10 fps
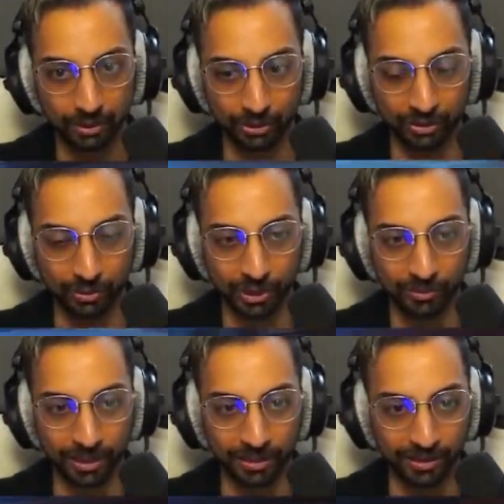Oh, there's a
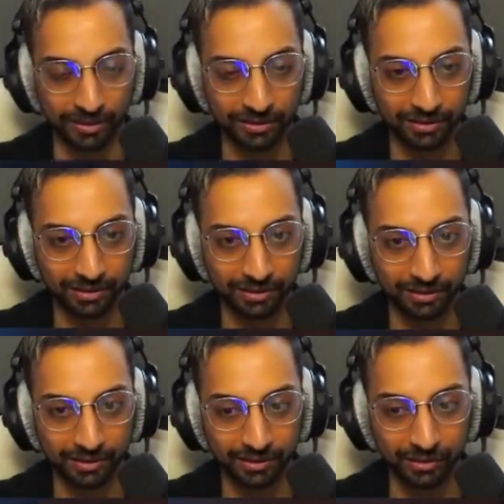
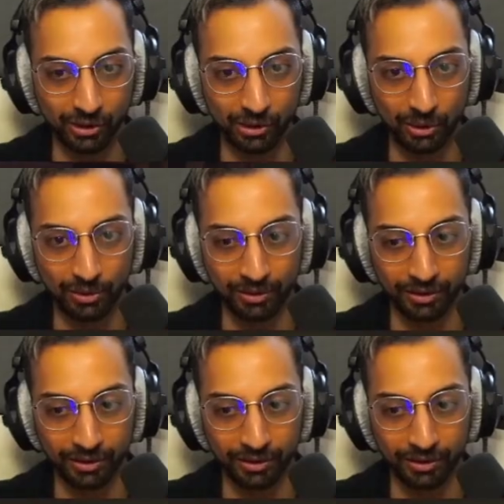Widowmaker. It's YOLO on